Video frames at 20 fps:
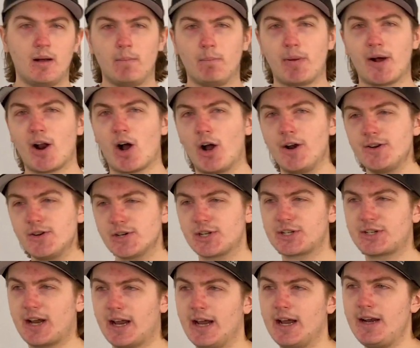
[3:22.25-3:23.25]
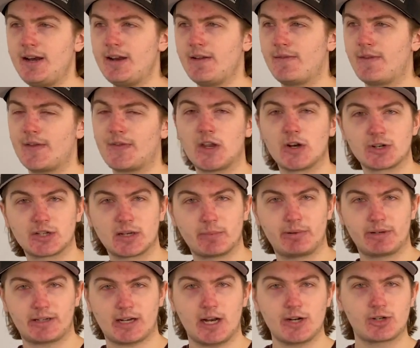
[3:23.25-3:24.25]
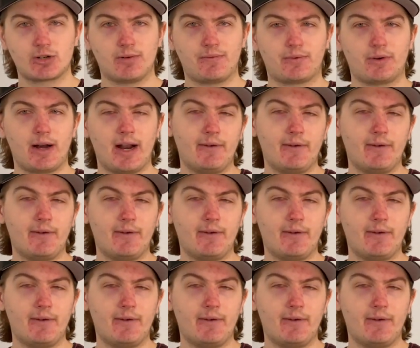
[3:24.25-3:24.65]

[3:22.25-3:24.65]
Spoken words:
but understand that there's the potential for